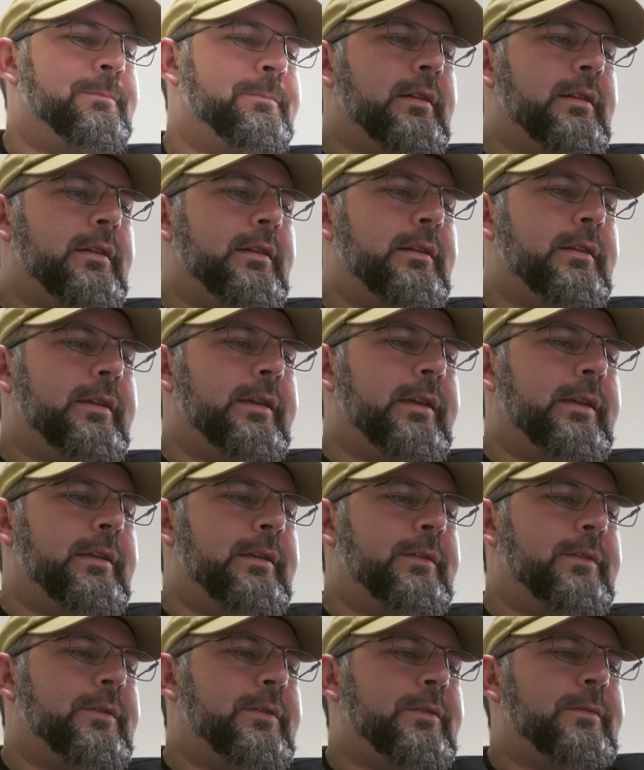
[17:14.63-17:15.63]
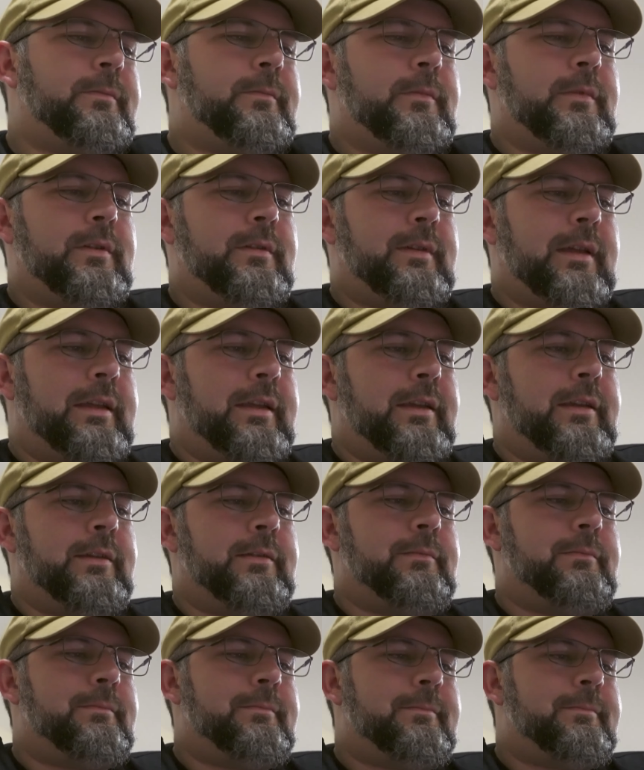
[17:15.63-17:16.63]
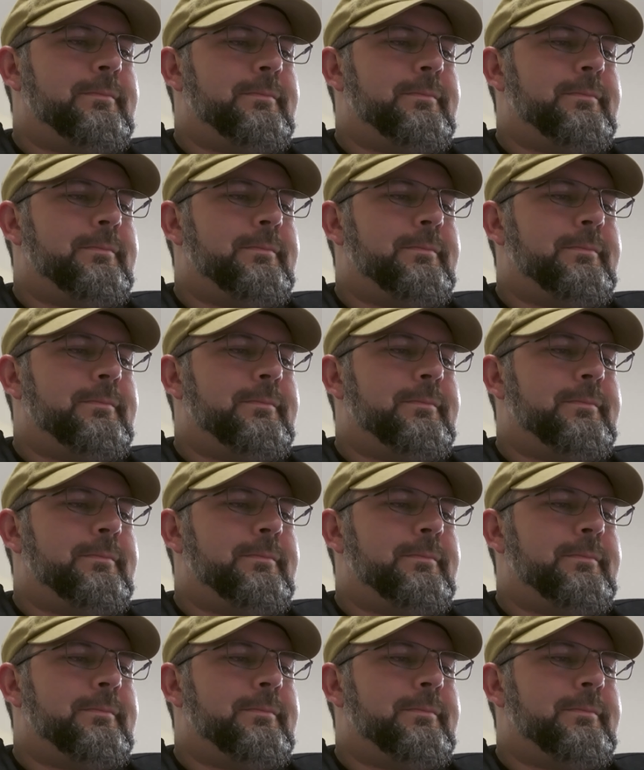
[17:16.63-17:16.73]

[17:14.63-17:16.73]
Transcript: Uh, and again,